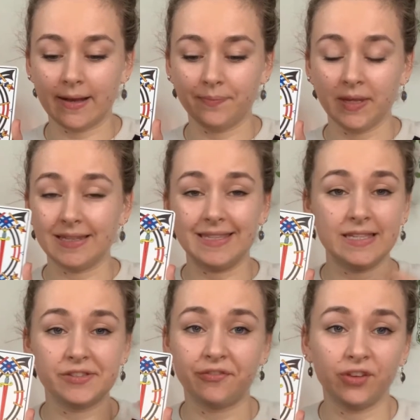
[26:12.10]

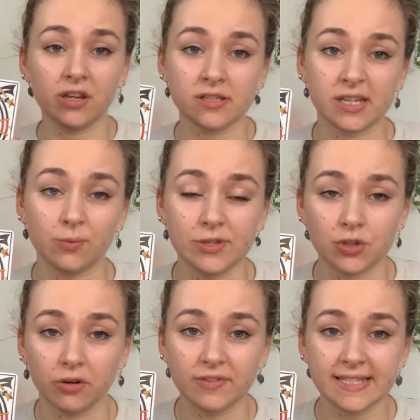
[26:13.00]
these fears are
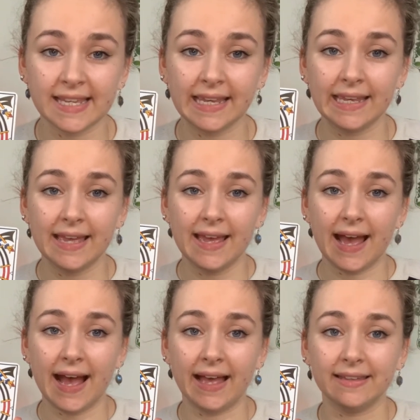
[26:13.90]
resurfacing,
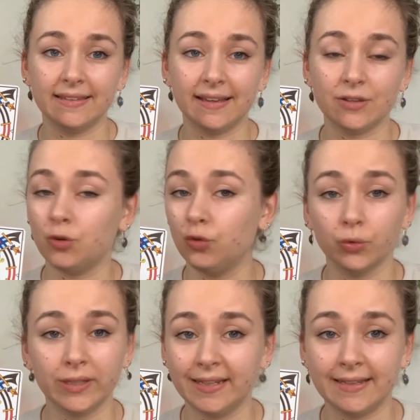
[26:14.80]
and you
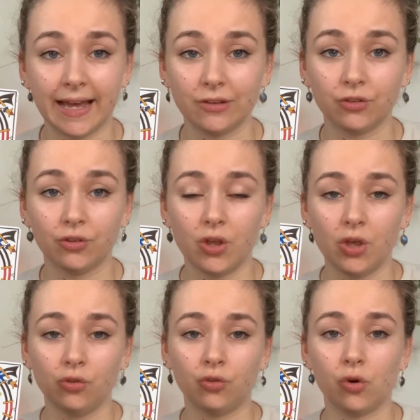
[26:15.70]
don't need that.
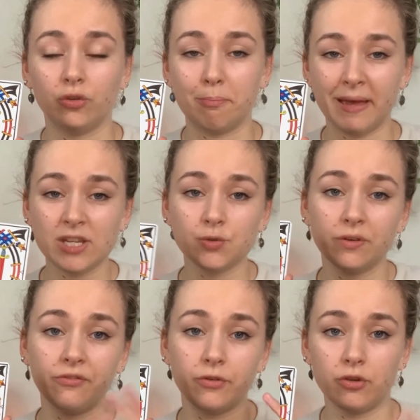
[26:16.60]
So the best way
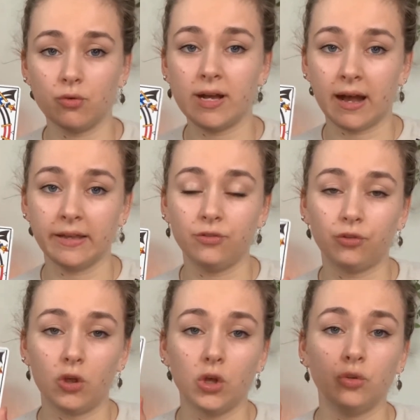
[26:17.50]
for you
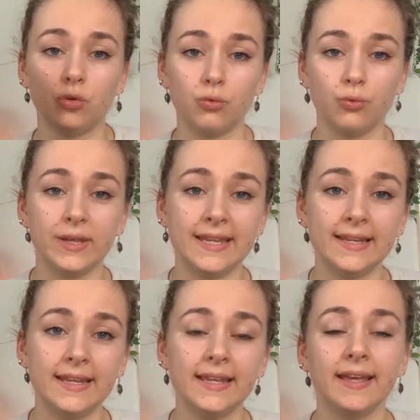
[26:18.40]
guys to
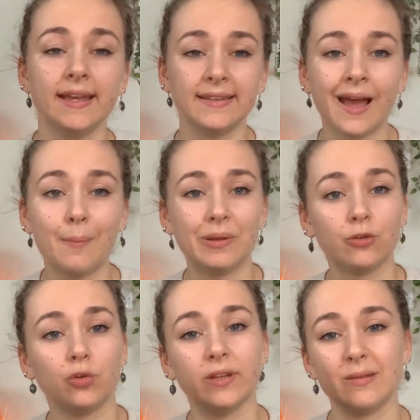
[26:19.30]
really tap
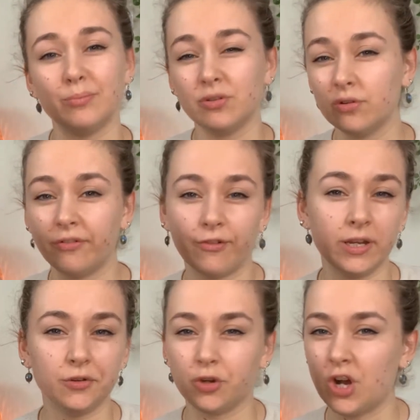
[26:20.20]
into that beautiful
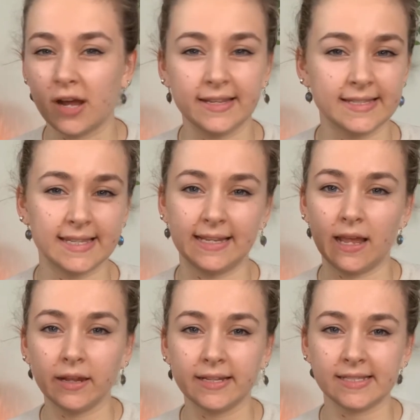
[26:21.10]
inner goddess and
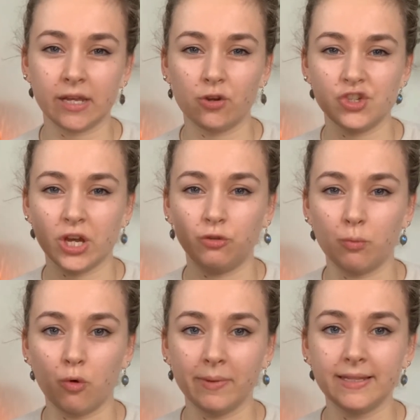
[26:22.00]
lioness energy at the
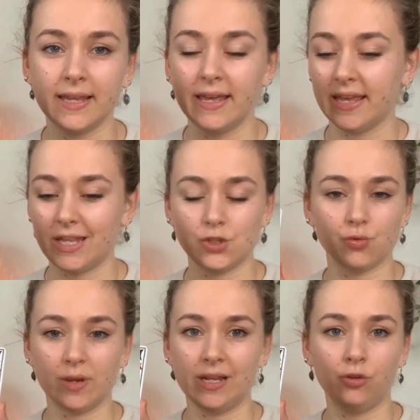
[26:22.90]
moment, it's
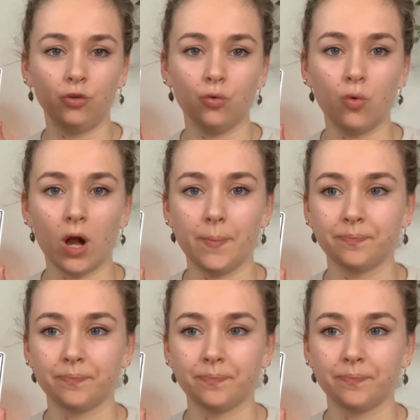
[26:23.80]
really to,